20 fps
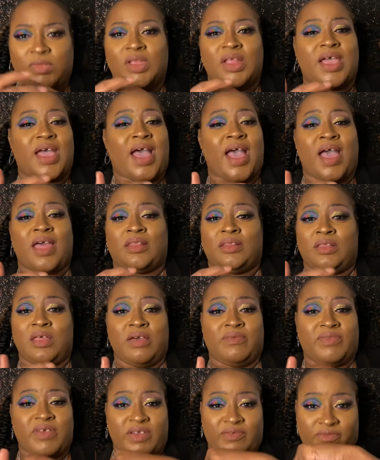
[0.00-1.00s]
I
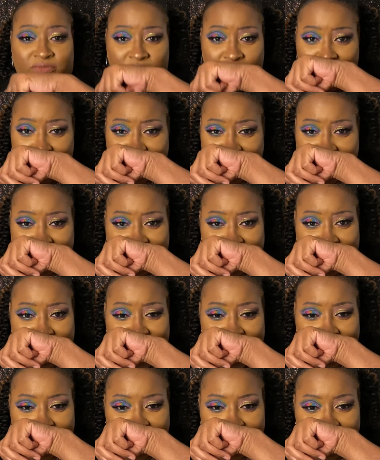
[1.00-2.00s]
love that fragrance. It's
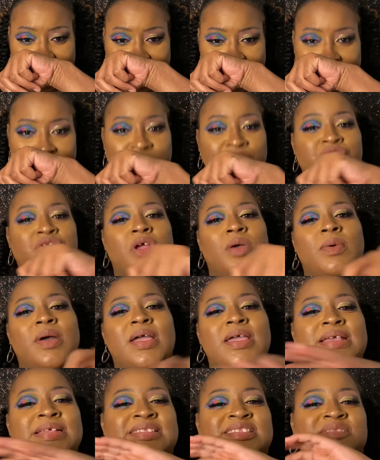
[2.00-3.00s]
like, you know
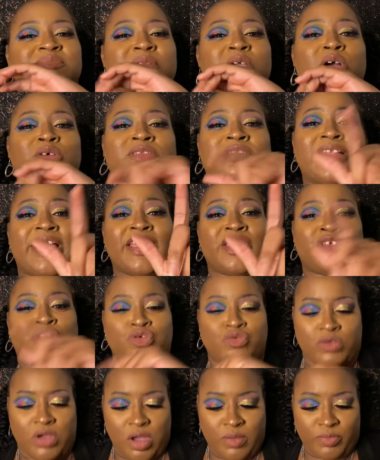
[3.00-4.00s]
what? It smells like
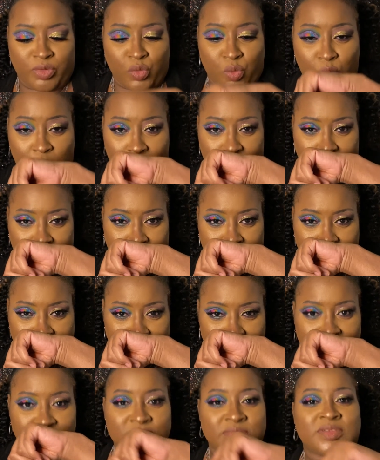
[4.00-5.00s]
cucumber water.
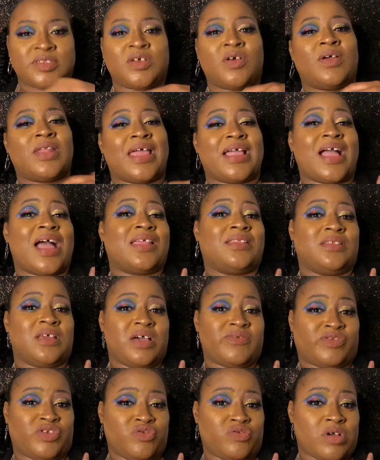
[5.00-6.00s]
So like, I
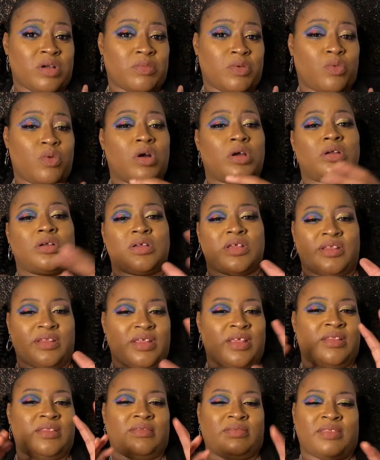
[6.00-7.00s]
love cucumber water,
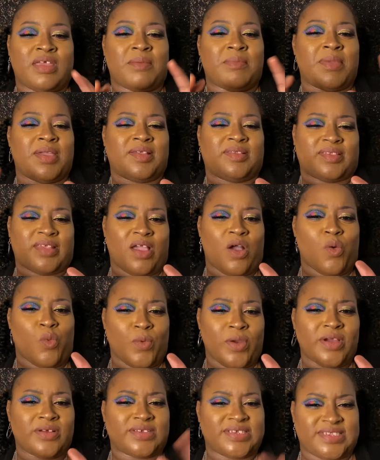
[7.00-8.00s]
and that might sound
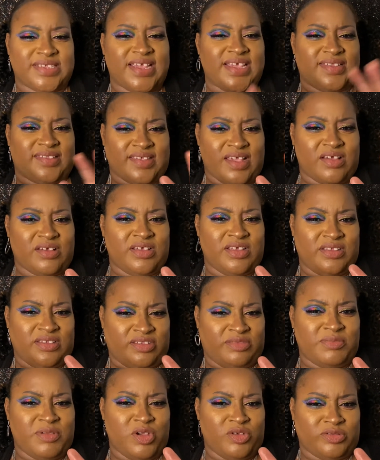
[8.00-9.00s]
weird to say it
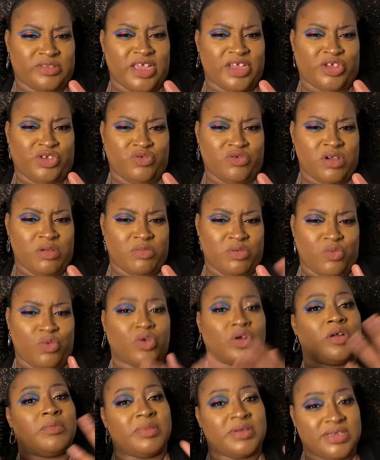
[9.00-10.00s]
smells like cucumber
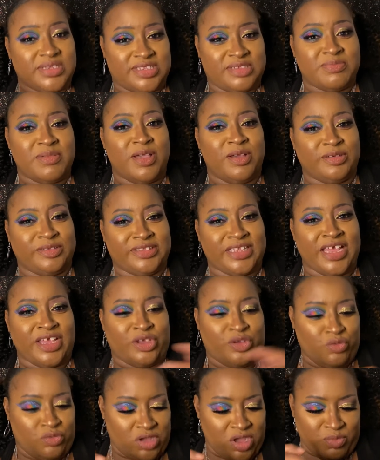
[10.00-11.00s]
water, but it smells like
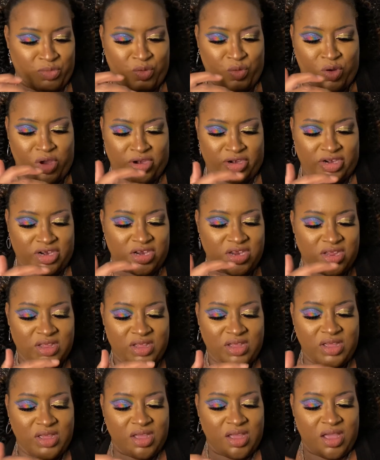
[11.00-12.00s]
cucumber water.
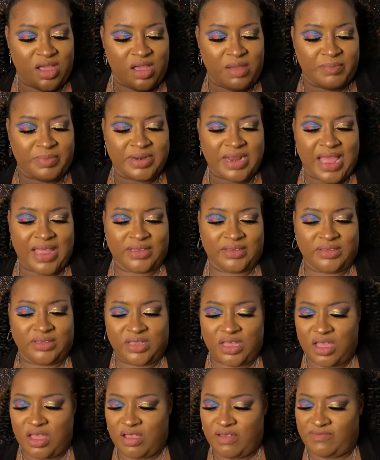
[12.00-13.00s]
But I
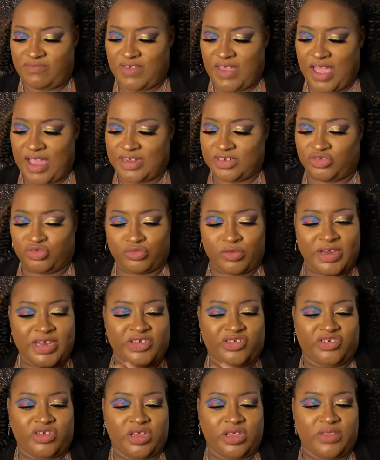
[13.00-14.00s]
love the
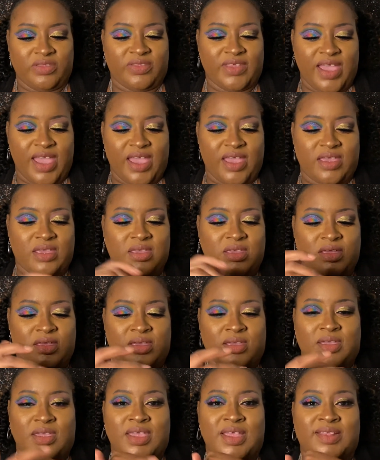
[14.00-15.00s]
hydration that
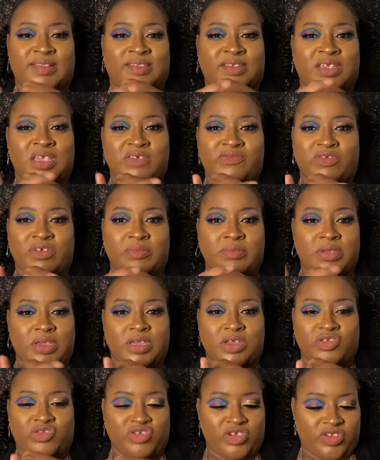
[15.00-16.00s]
it's giving
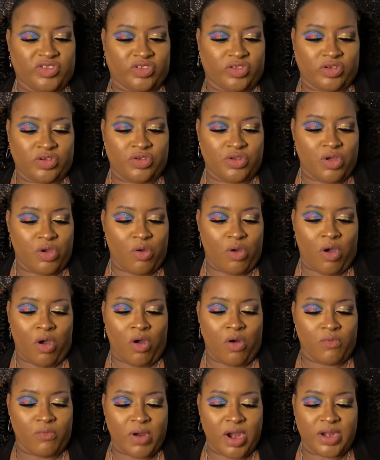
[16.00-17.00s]
me just,
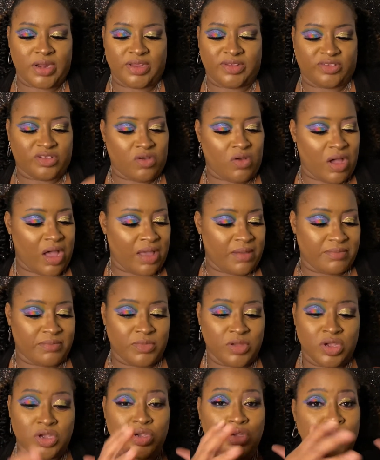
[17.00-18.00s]
already. So
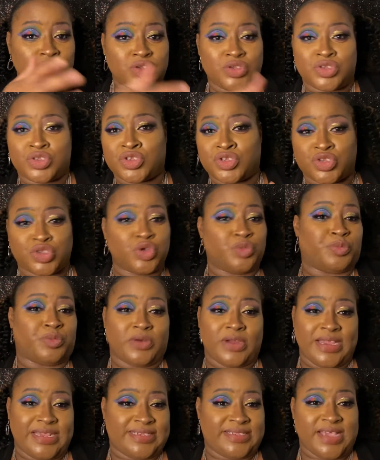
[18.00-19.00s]
I'm super
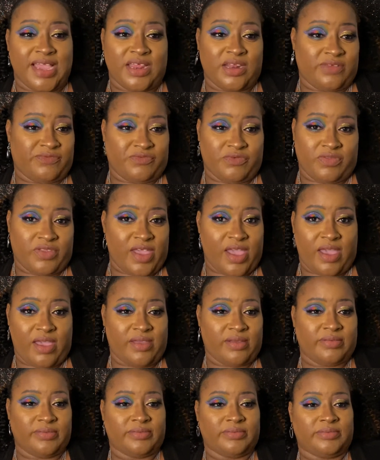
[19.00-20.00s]
excited for
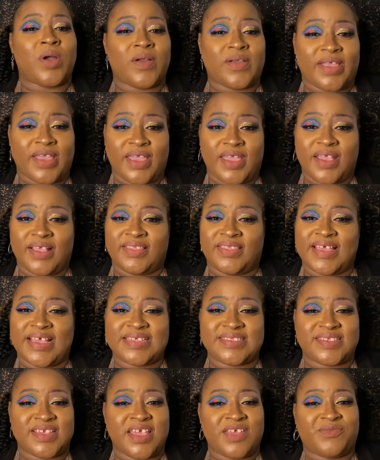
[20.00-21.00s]
that. Okay,
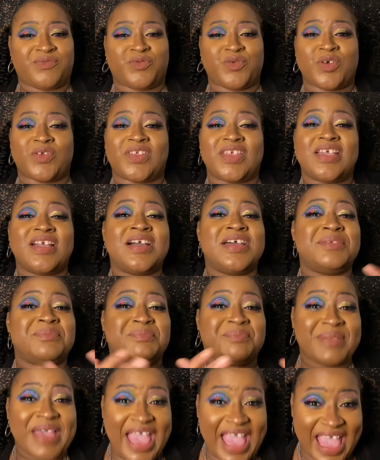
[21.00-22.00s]
that's it for the
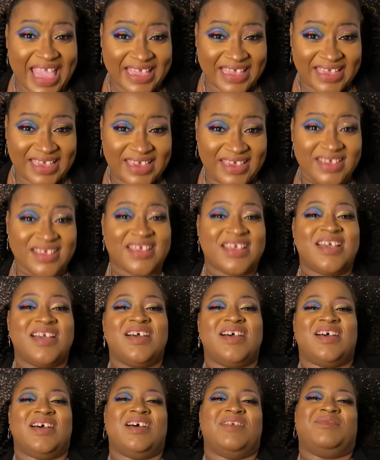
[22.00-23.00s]
unbagging
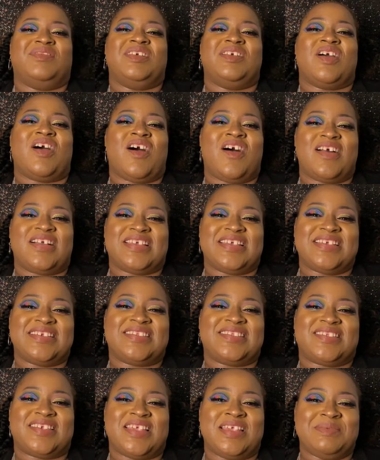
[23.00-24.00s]
of the
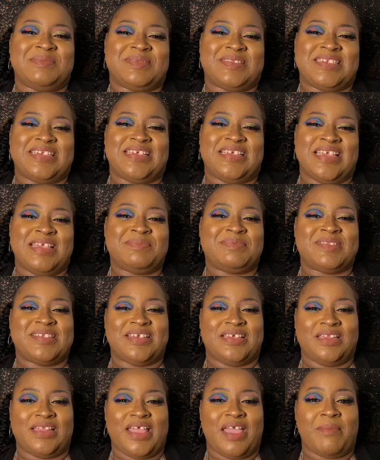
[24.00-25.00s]
August IPSY
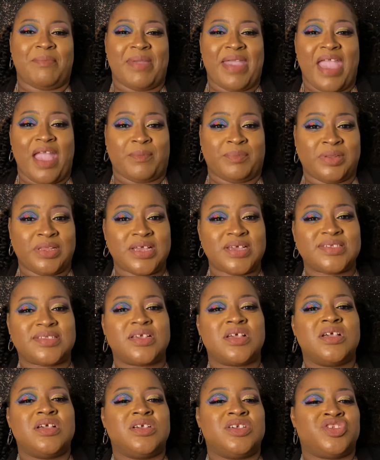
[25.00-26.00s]
Glam Bag Plus.
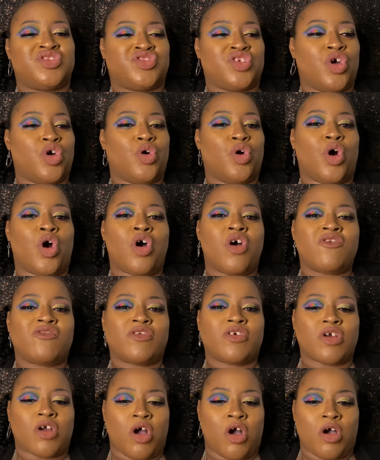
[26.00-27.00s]
So
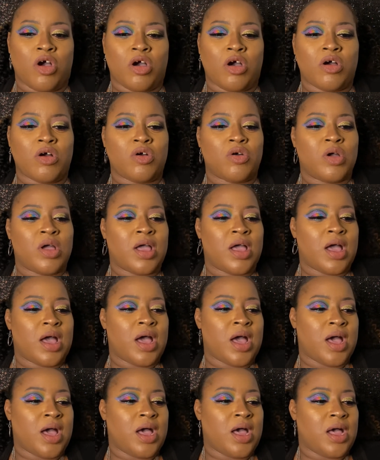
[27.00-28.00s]
overall,
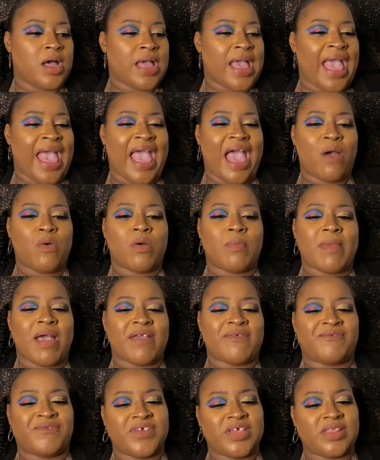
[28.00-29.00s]
how am
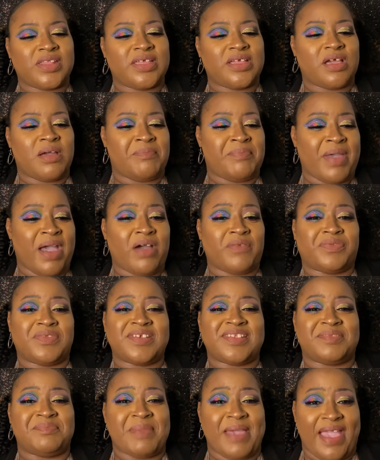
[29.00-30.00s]
I feeling about
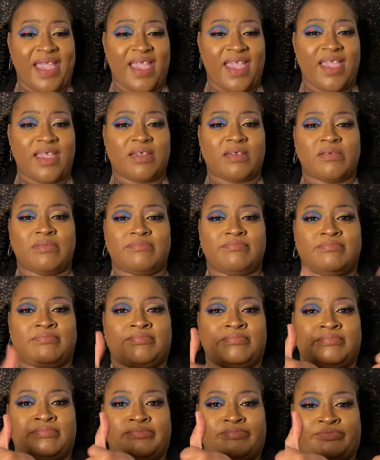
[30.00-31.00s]
this bag?
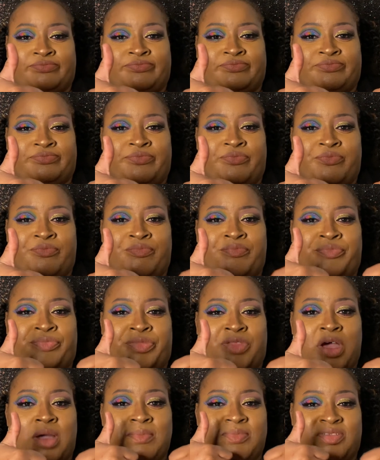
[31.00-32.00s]

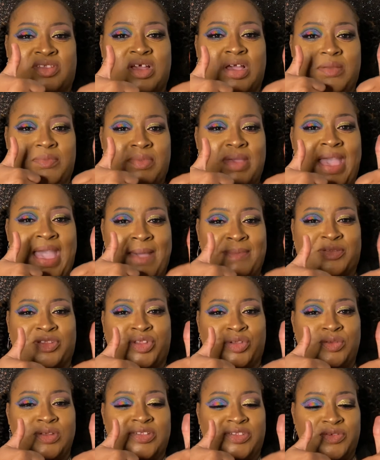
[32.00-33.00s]
Thumbs up,
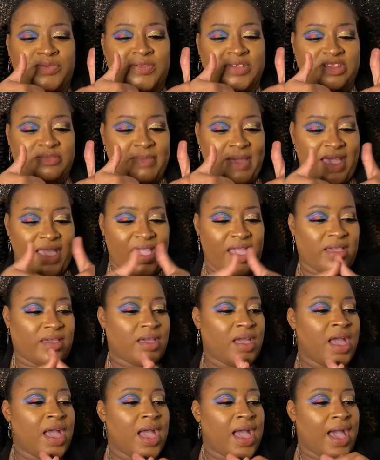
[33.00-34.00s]
absolutely, to this bag.
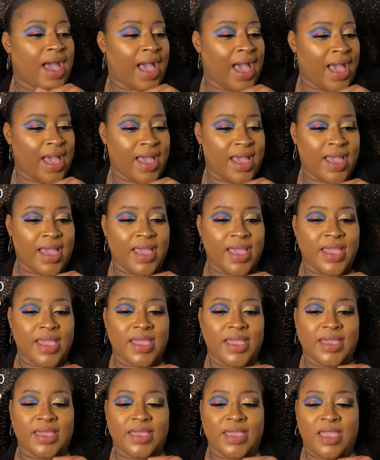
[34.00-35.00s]

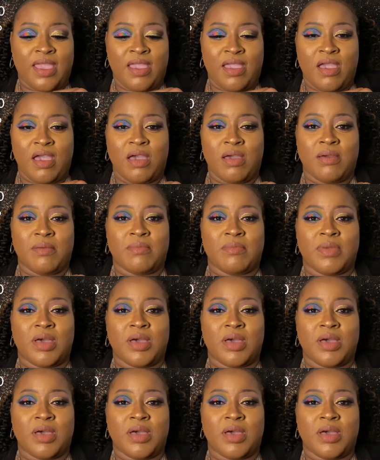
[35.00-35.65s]
I am